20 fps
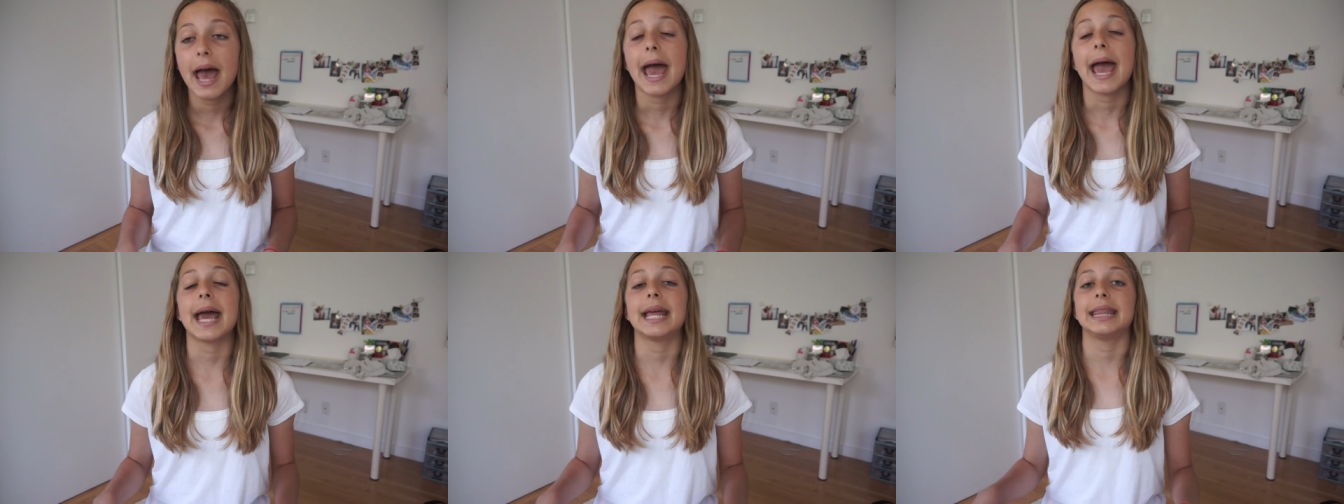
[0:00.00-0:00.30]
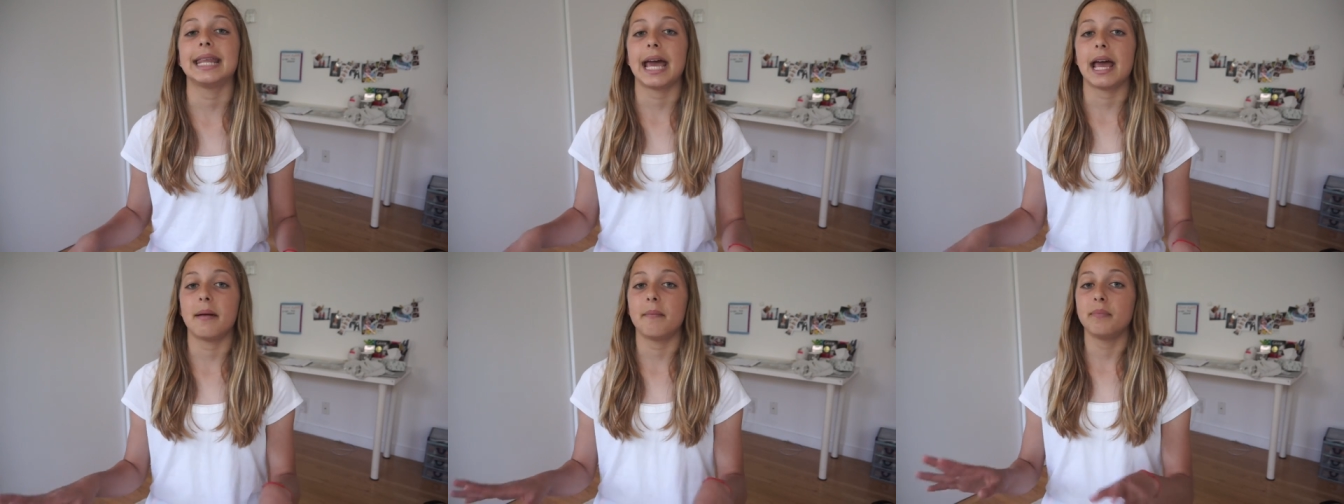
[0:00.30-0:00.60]

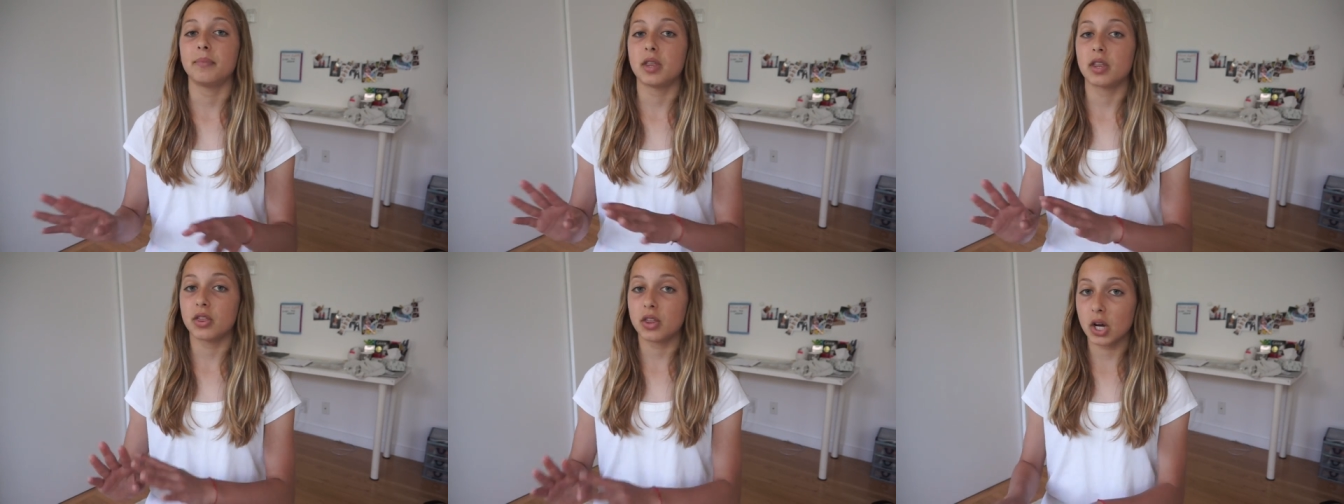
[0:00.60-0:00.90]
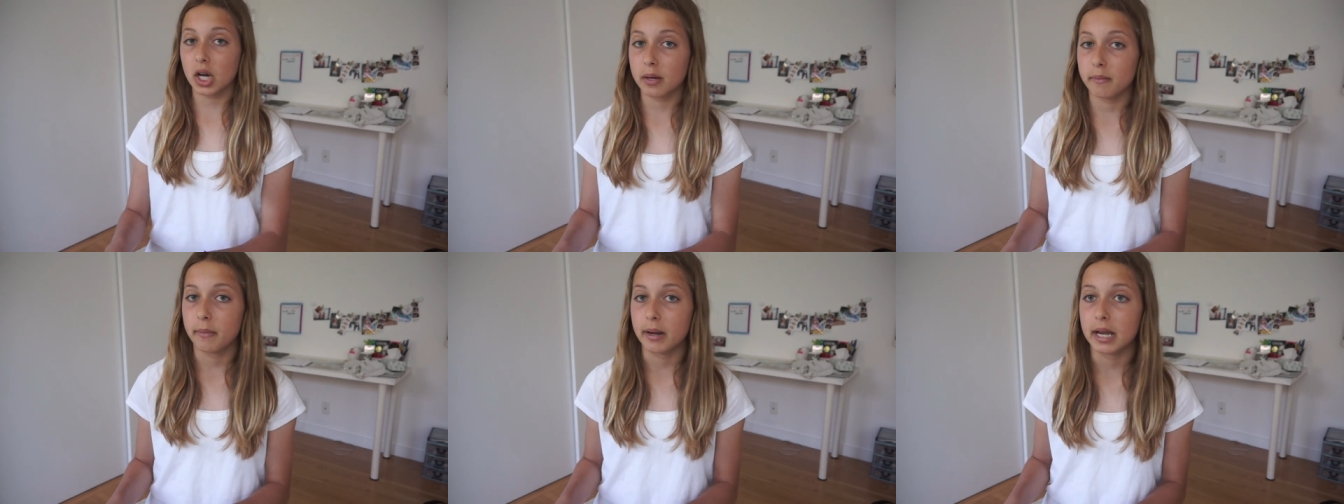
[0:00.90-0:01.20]
And then the
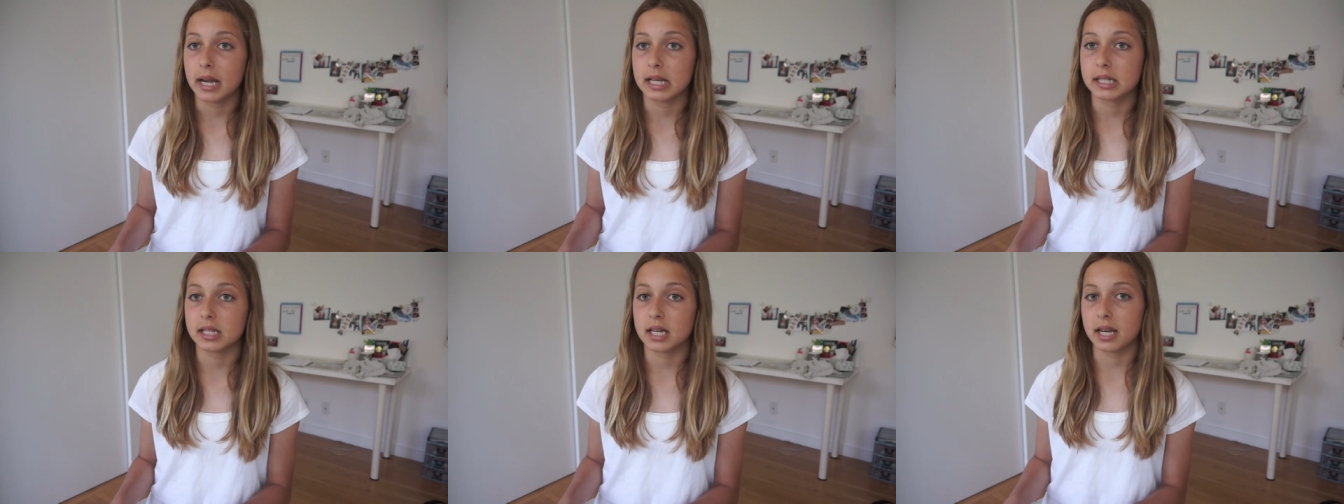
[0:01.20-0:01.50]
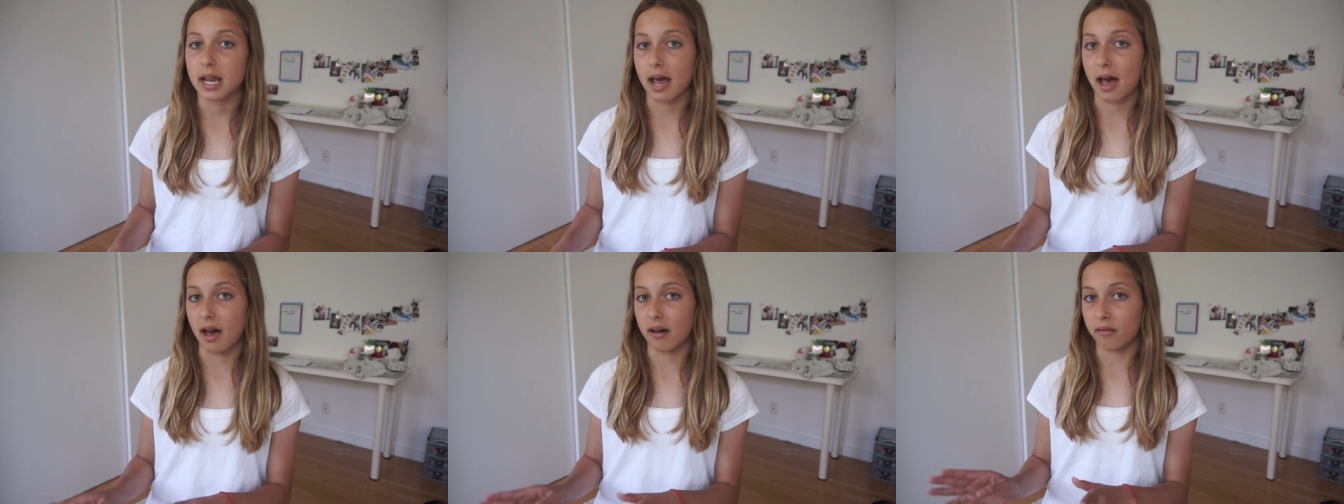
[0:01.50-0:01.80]
third bin, it's
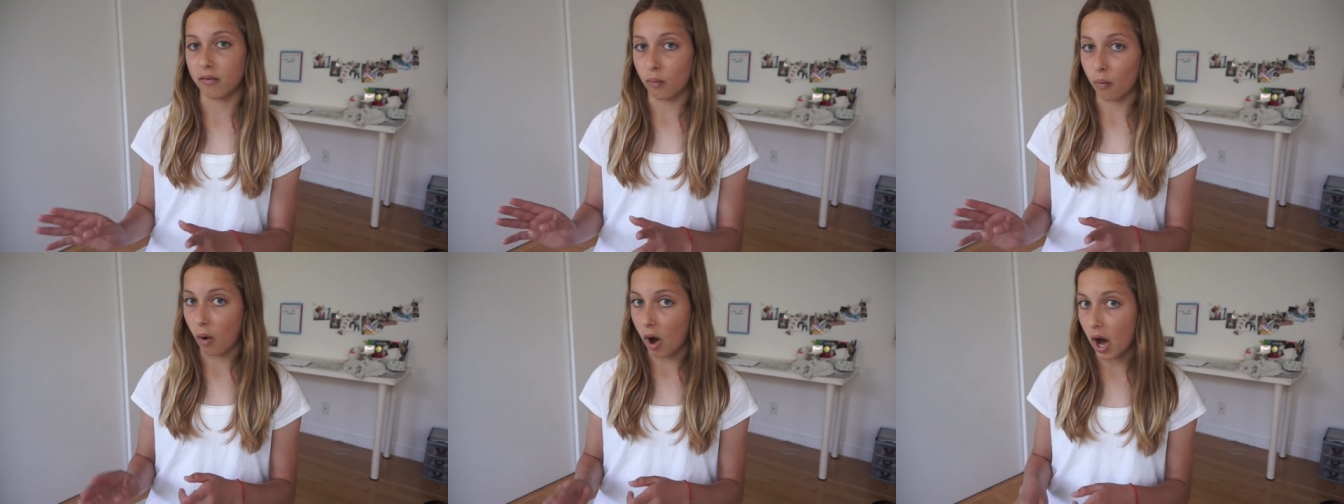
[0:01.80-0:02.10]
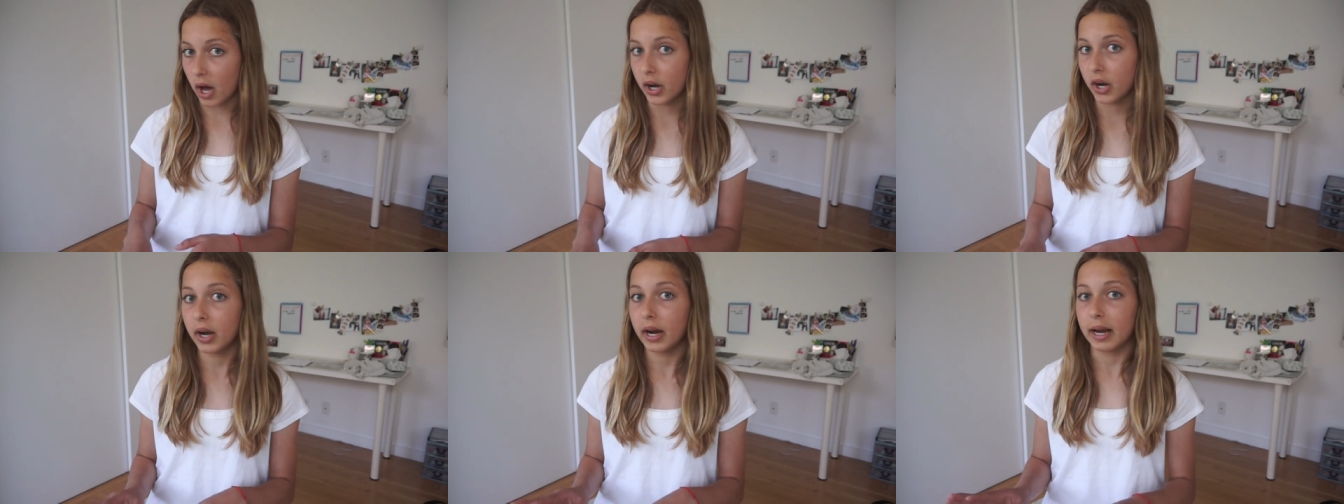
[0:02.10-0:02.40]
gonna have
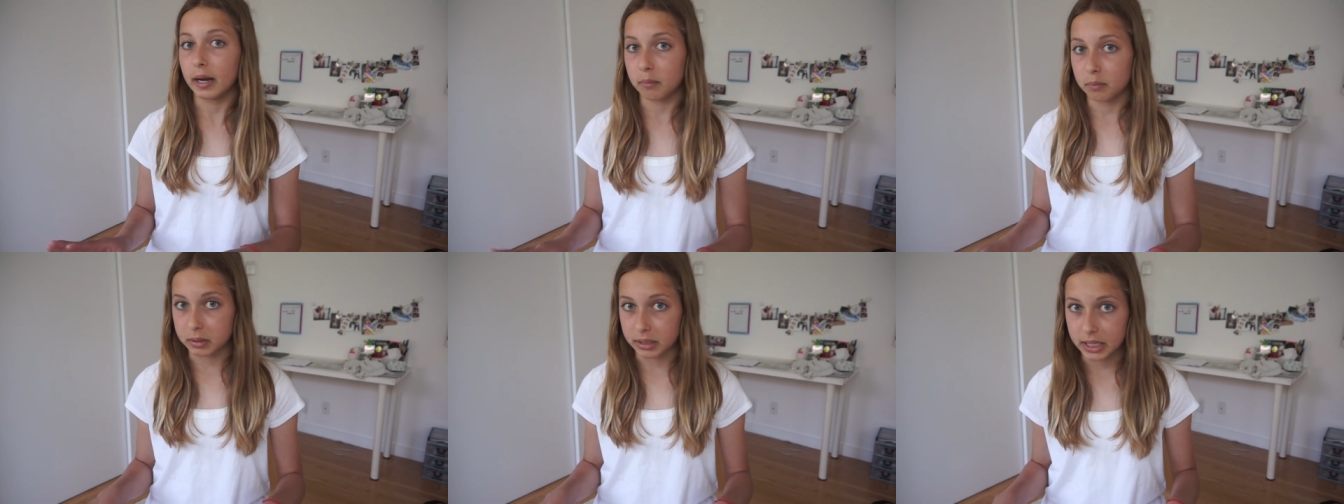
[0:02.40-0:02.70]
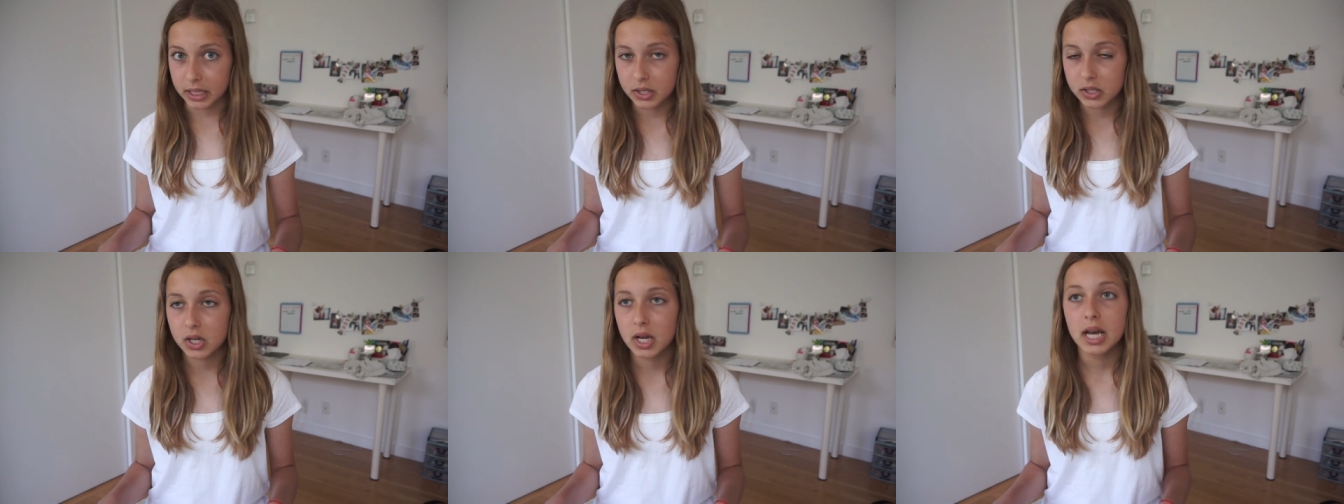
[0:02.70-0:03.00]
water and
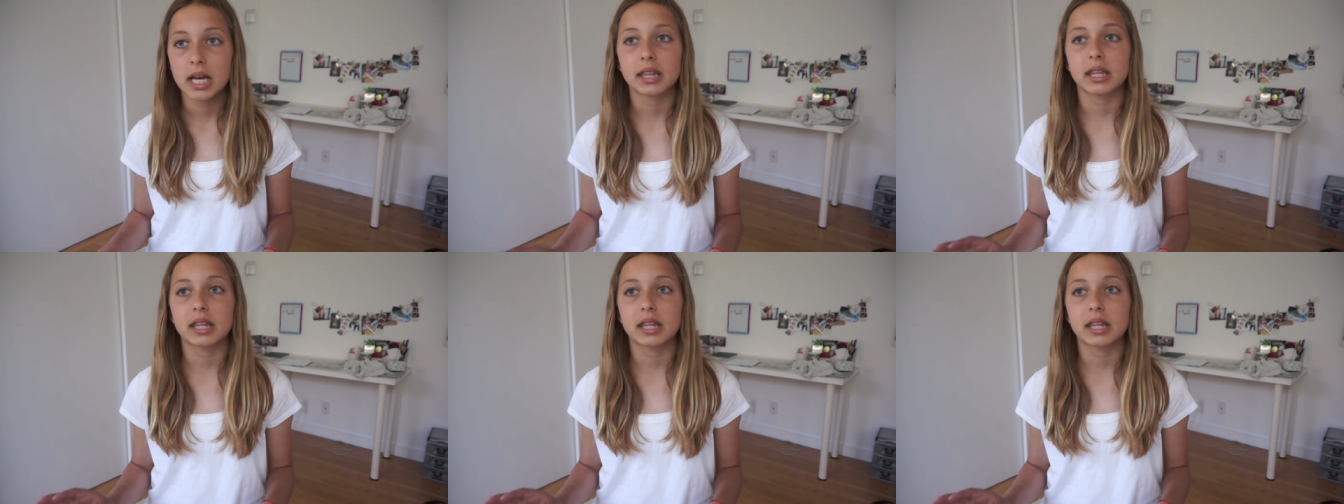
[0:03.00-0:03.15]
bleach.